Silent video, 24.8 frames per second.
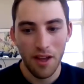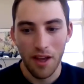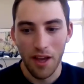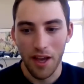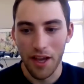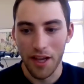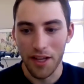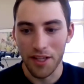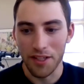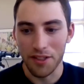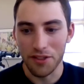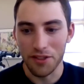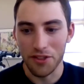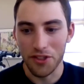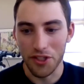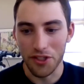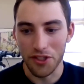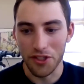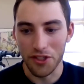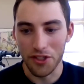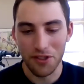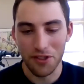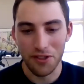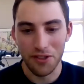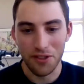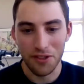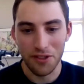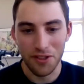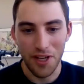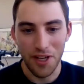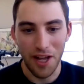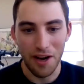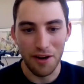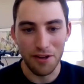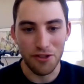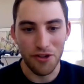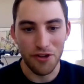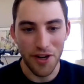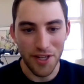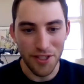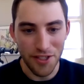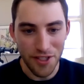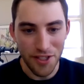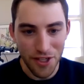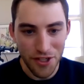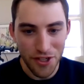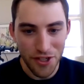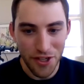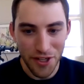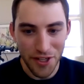And just kind of
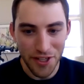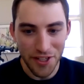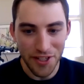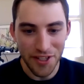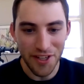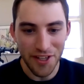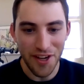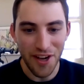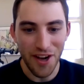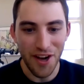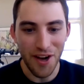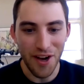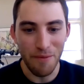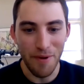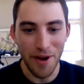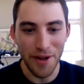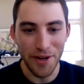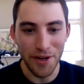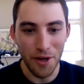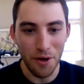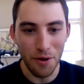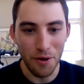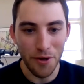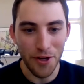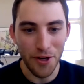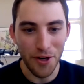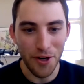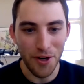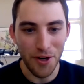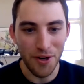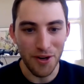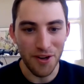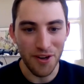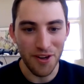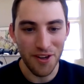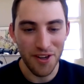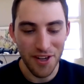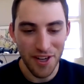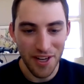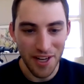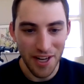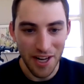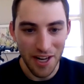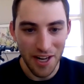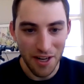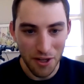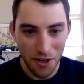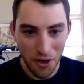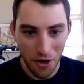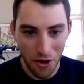transitioning, I know you're
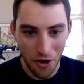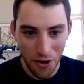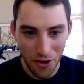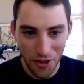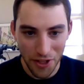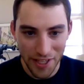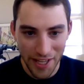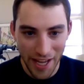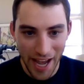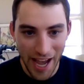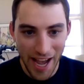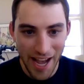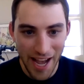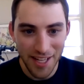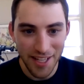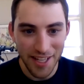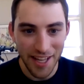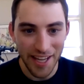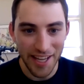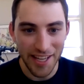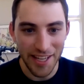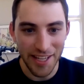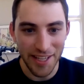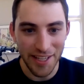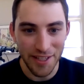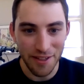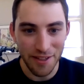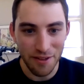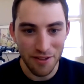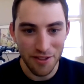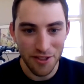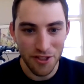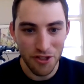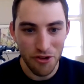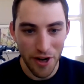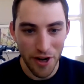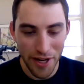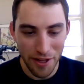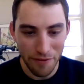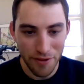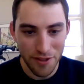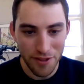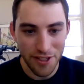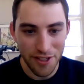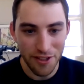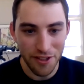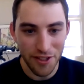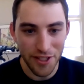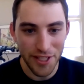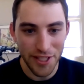currently at a training
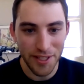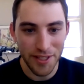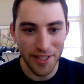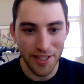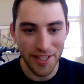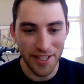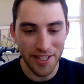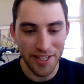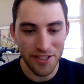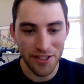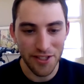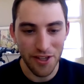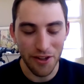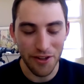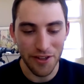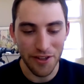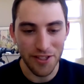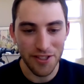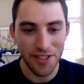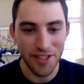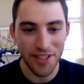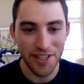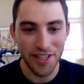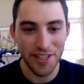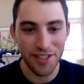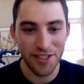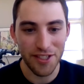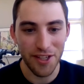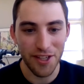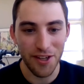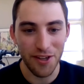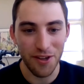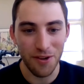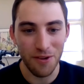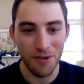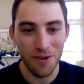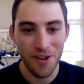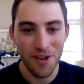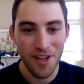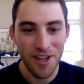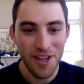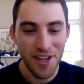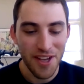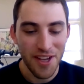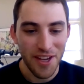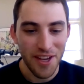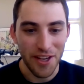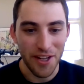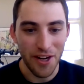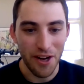facility in Salt Lake City. So,
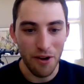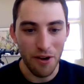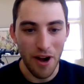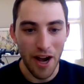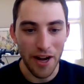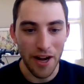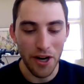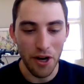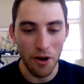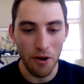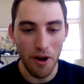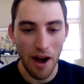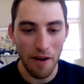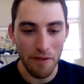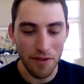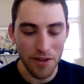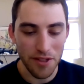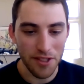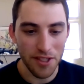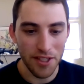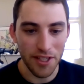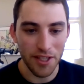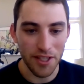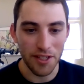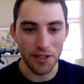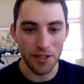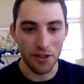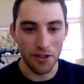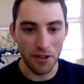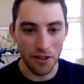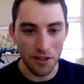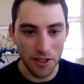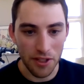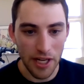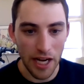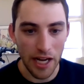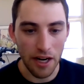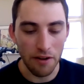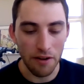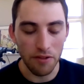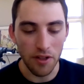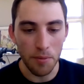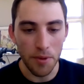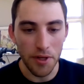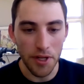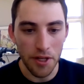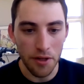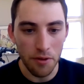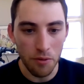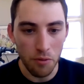I know obviously you're kind of
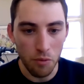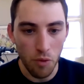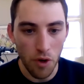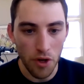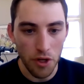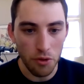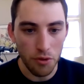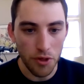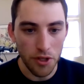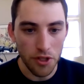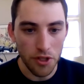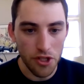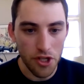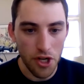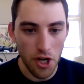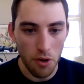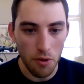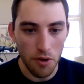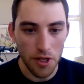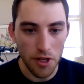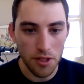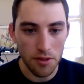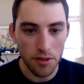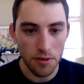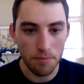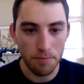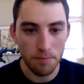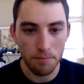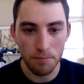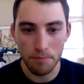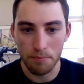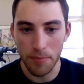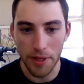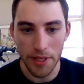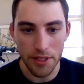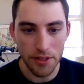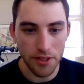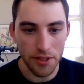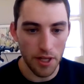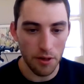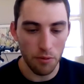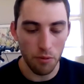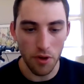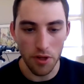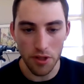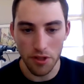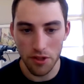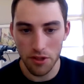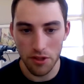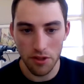limited in what you can show us based on
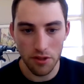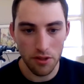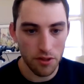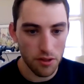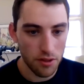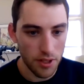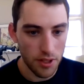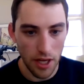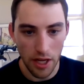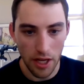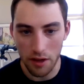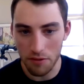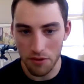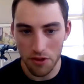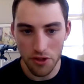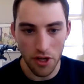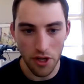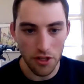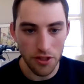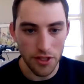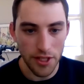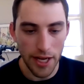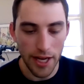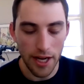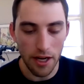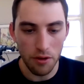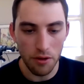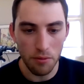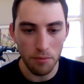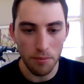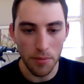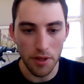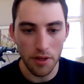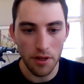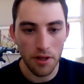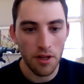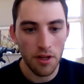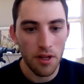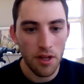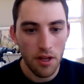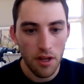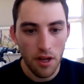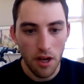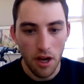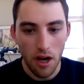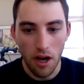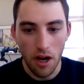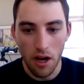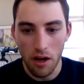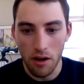what's kind of shut down, but
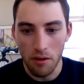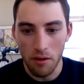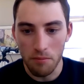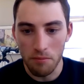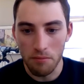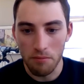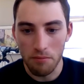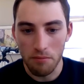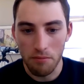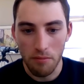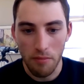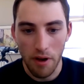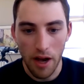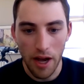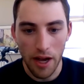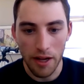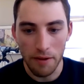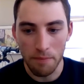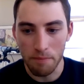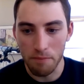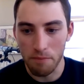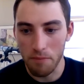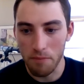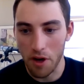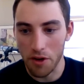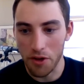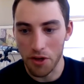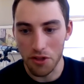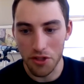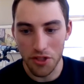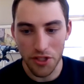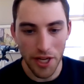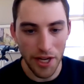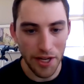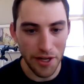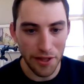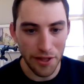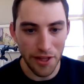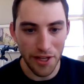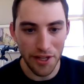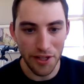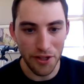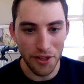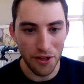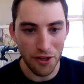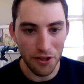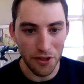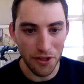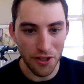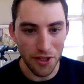I'm understanding that
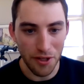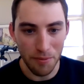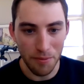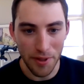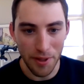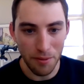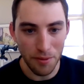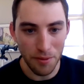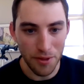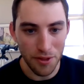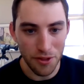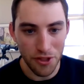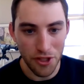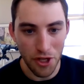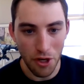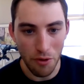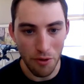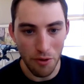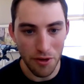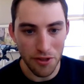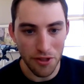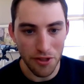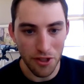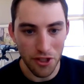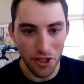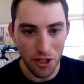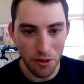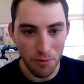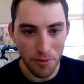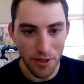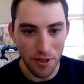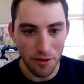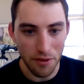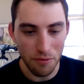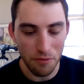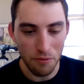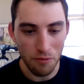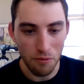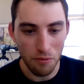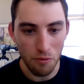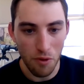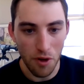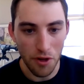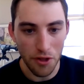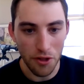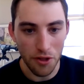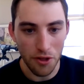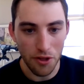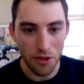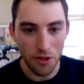you're going to be able to show us a little bit of
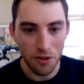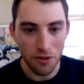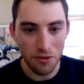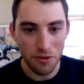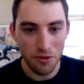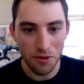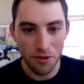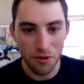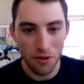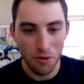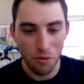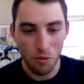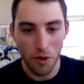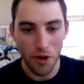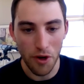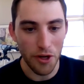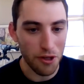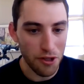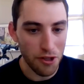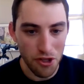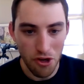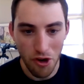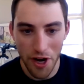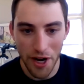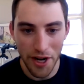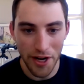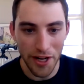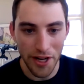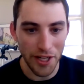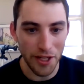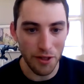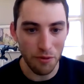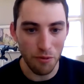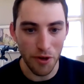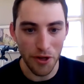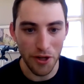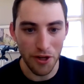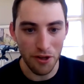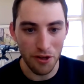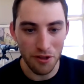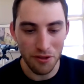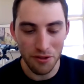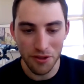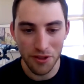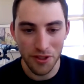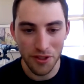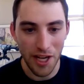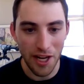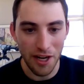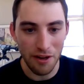where you're training, what your
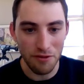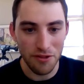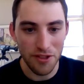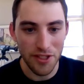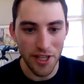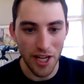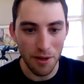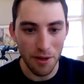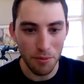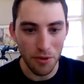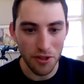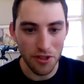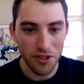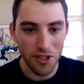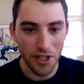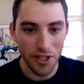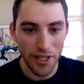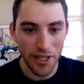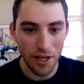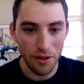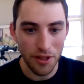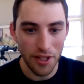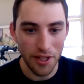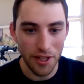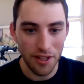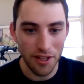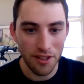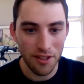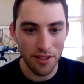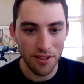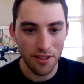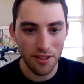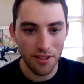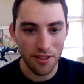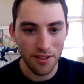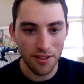kind of setup looks like out there.